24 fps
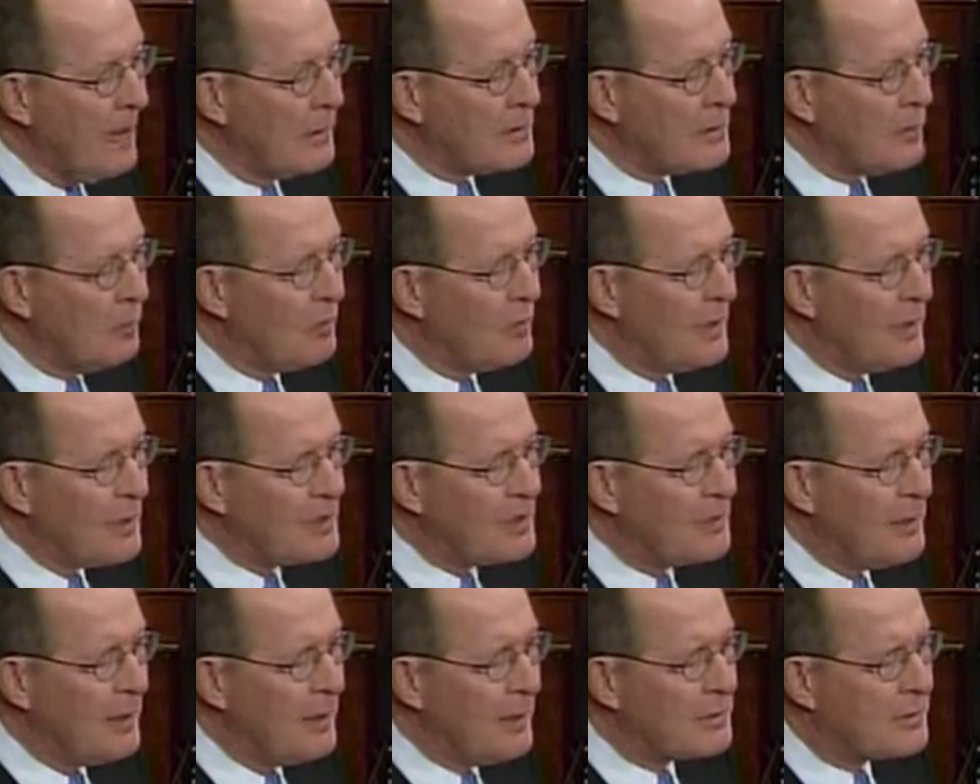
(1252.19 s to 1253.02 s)
Someone
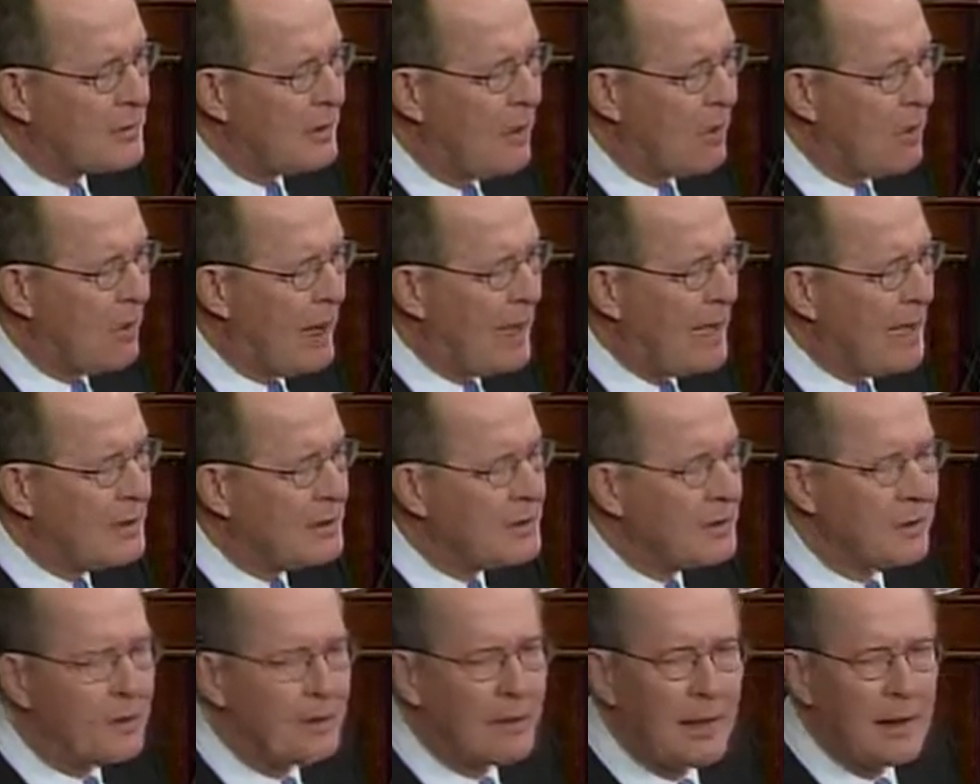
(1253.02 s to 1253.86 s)
asked me yesterday, why
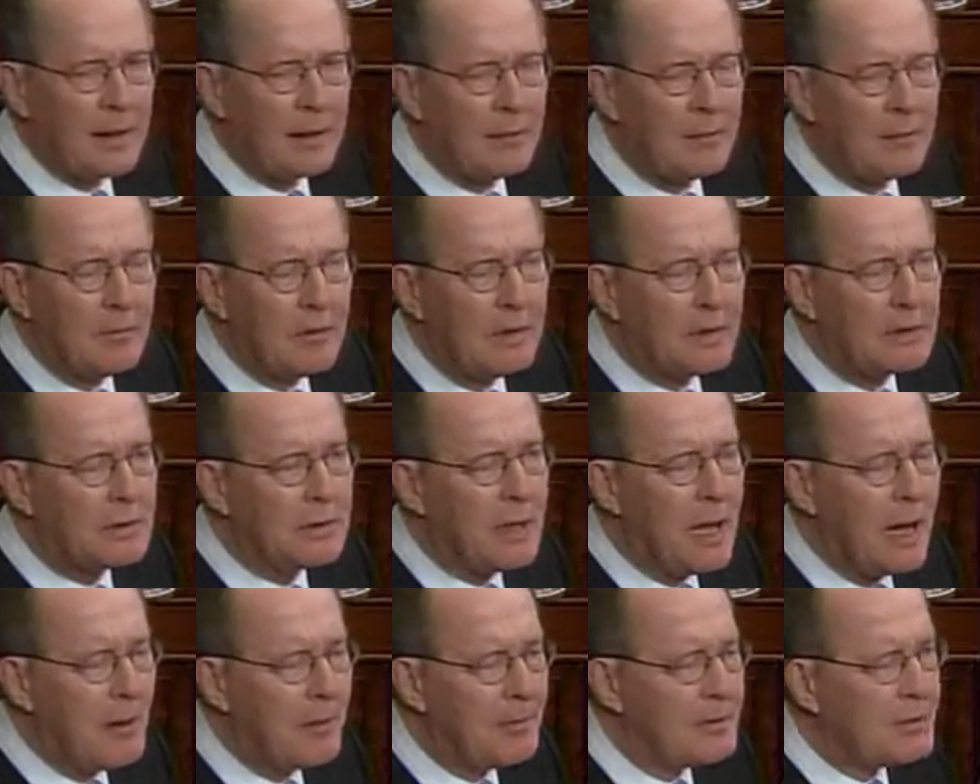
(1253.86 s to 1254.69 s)
is there that much
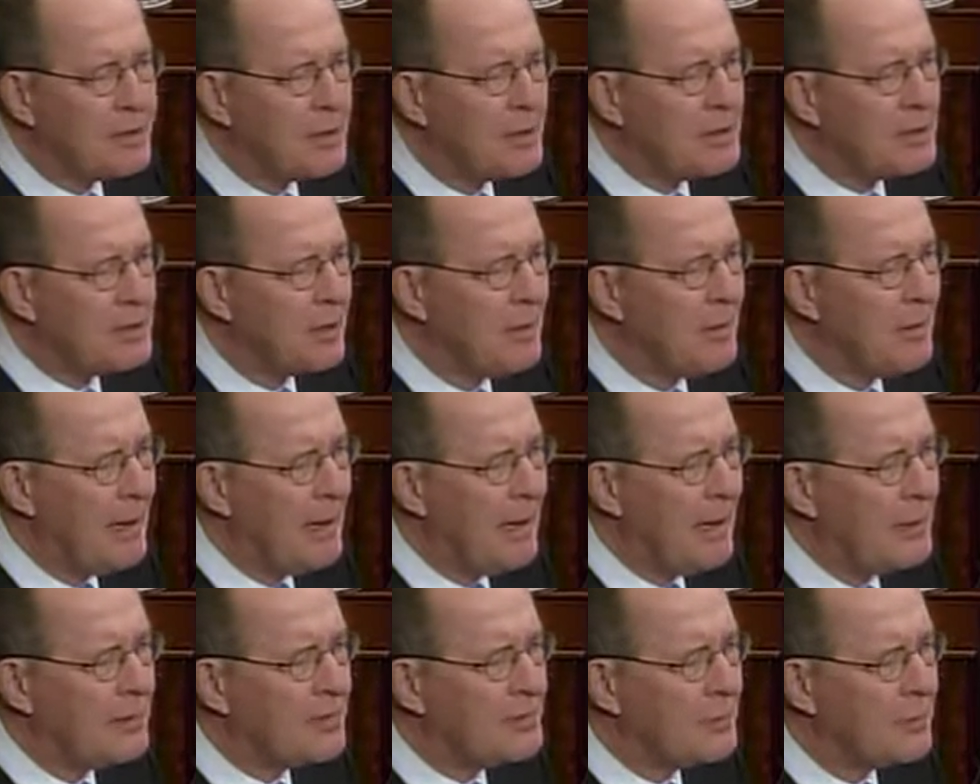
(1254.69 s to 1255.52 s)
opposition? And
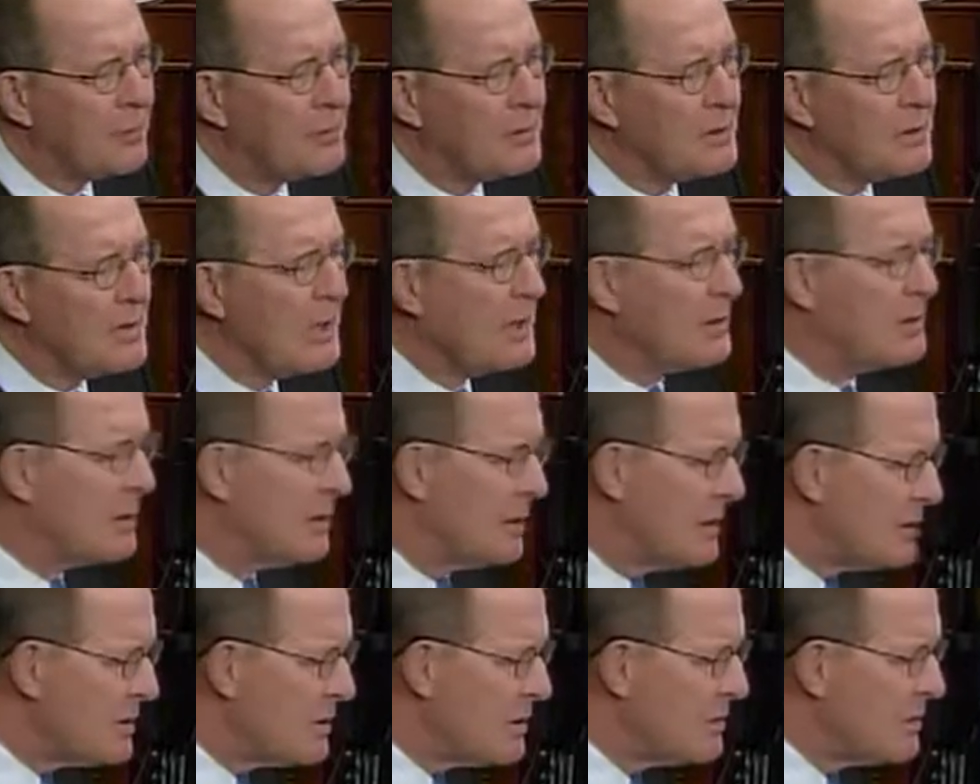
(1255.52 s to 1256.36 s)
my answer was this,
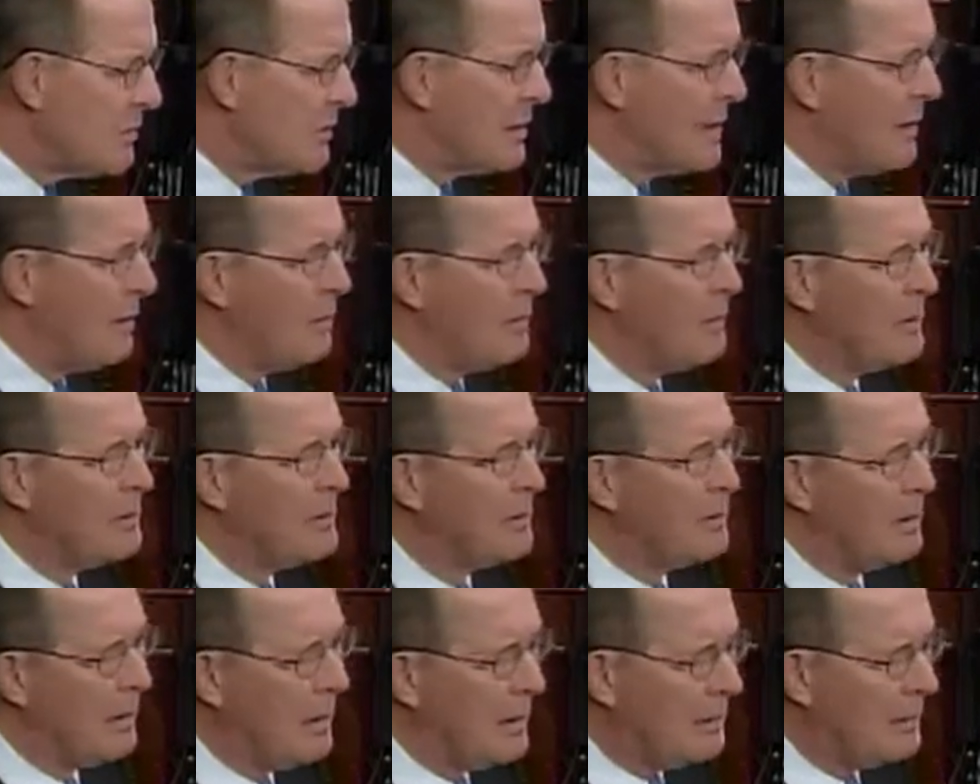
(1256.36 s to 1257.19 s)
and this is what
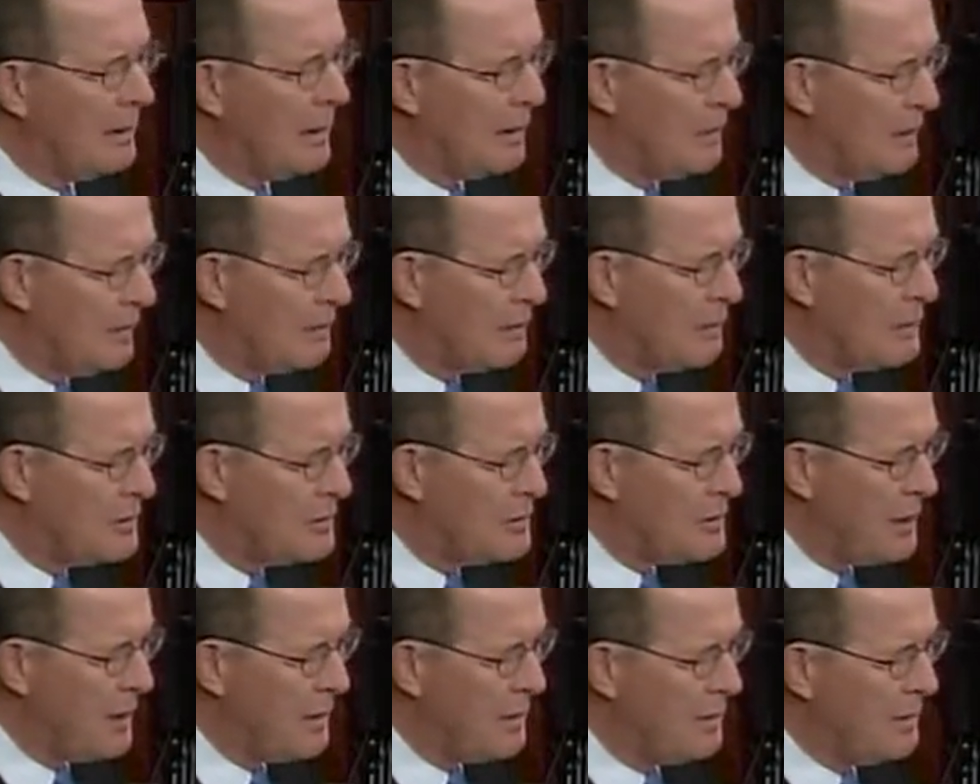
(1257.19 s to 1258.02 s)
I'd
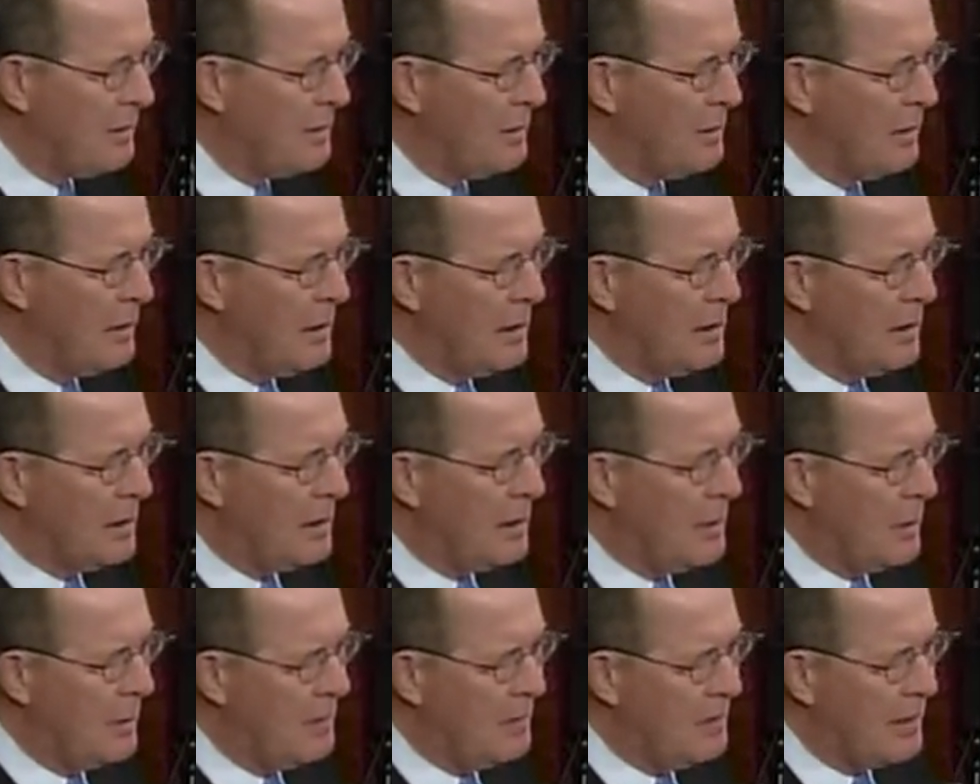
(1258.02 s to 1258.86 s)
appreciate your
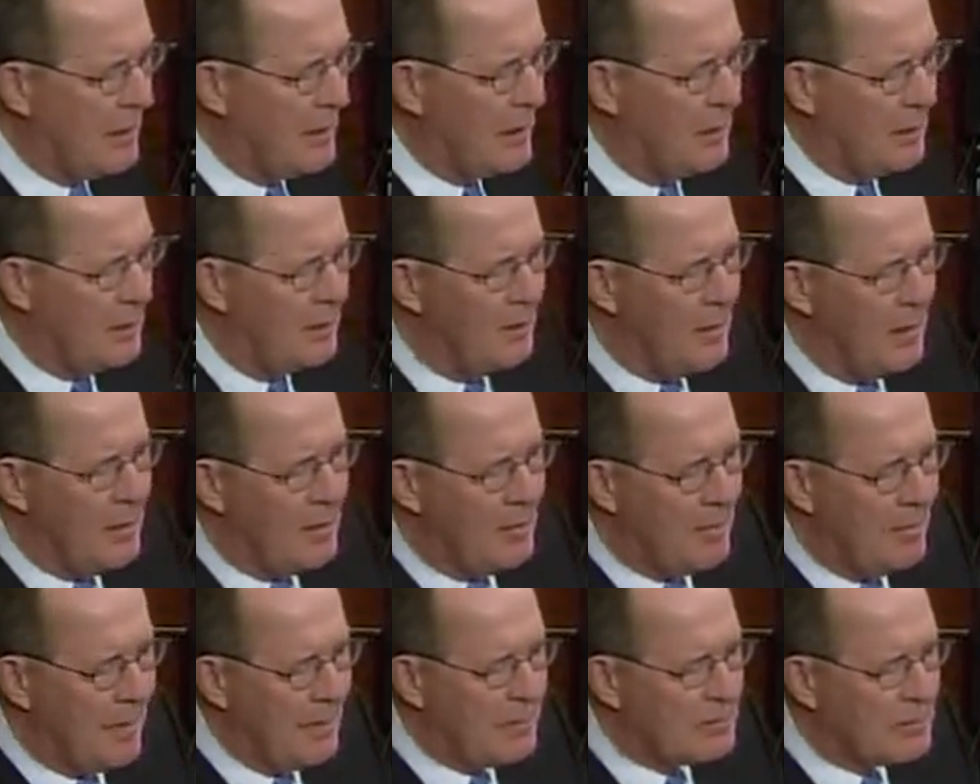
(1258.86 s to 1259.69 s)
comment on.
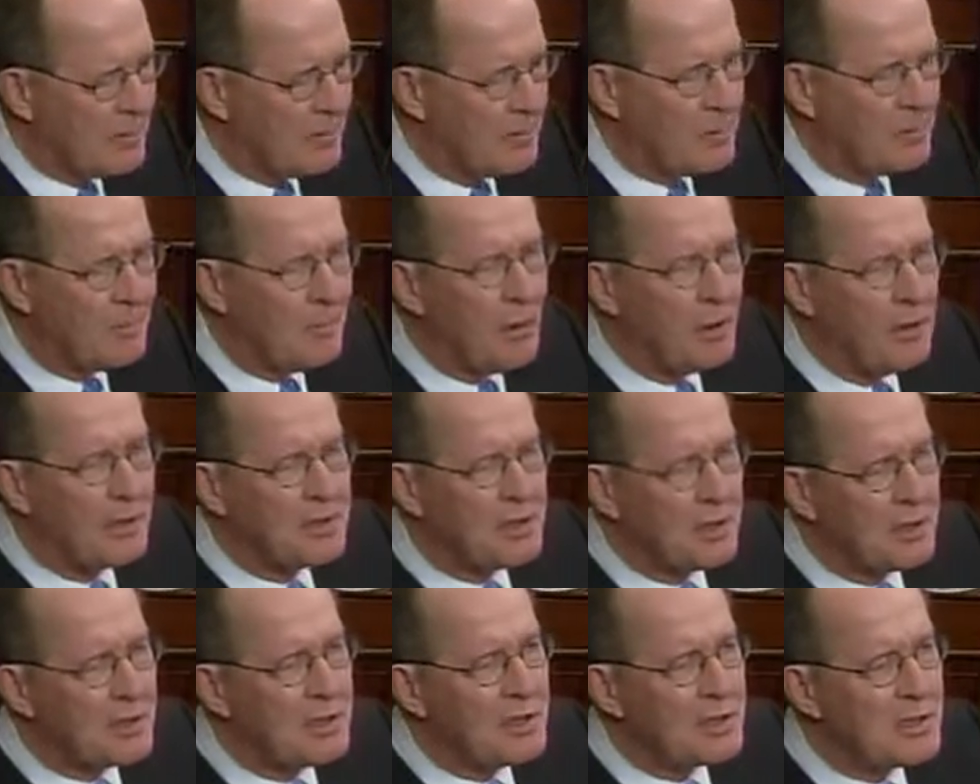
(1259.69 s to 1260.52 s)
My answer was,
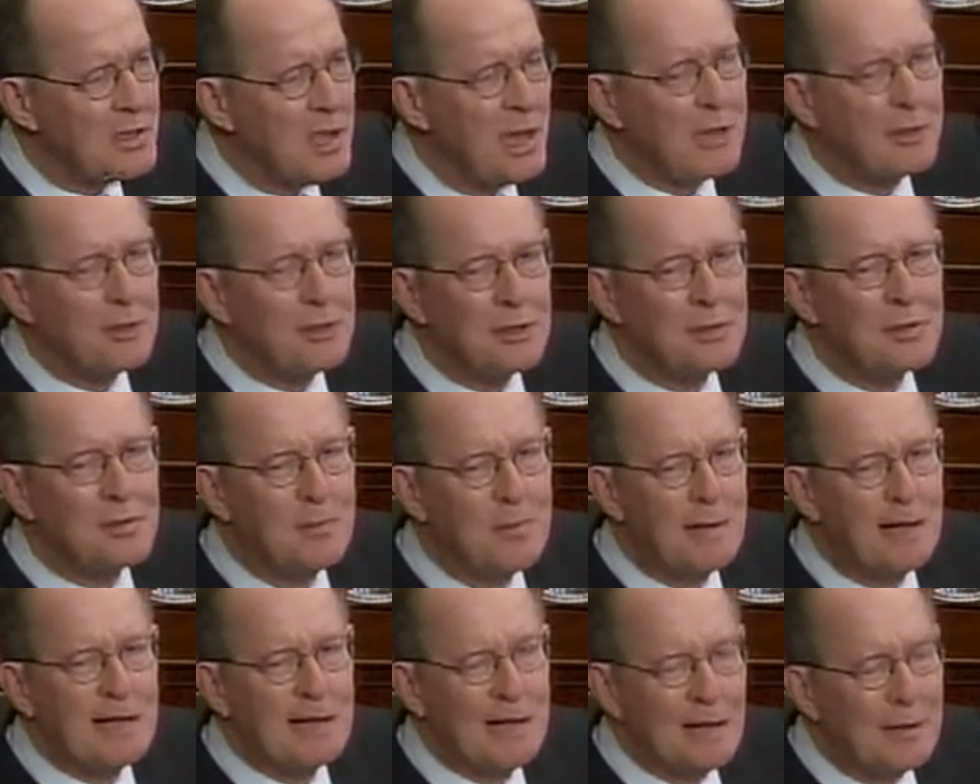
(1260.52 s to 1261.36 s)
because this is not just
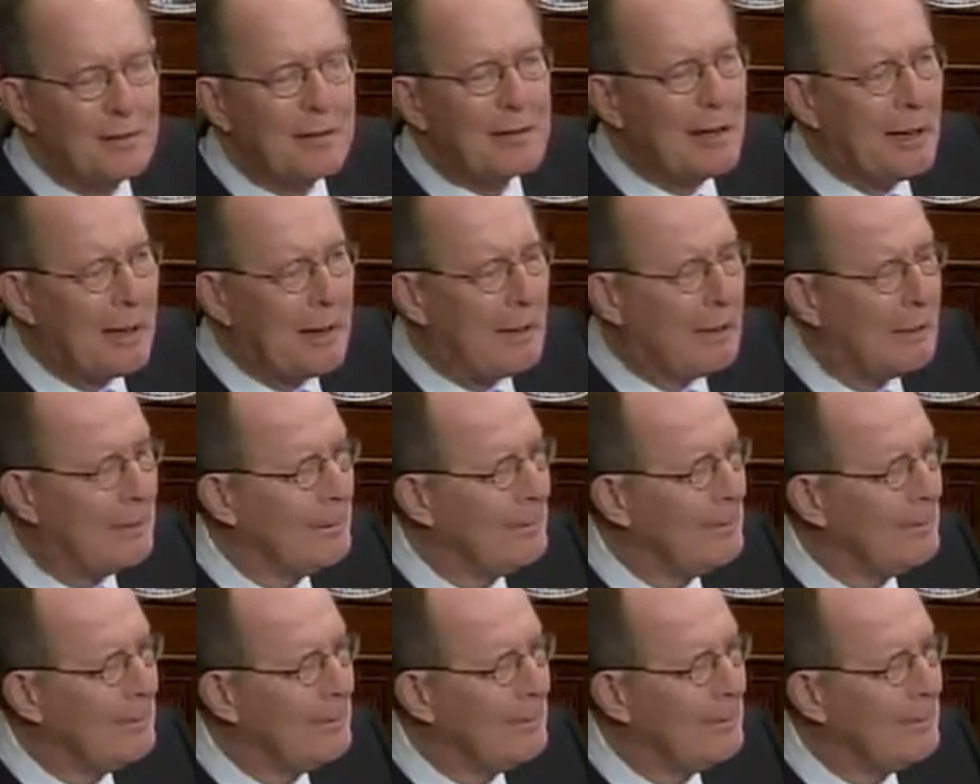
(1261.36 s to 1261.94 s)
about health care.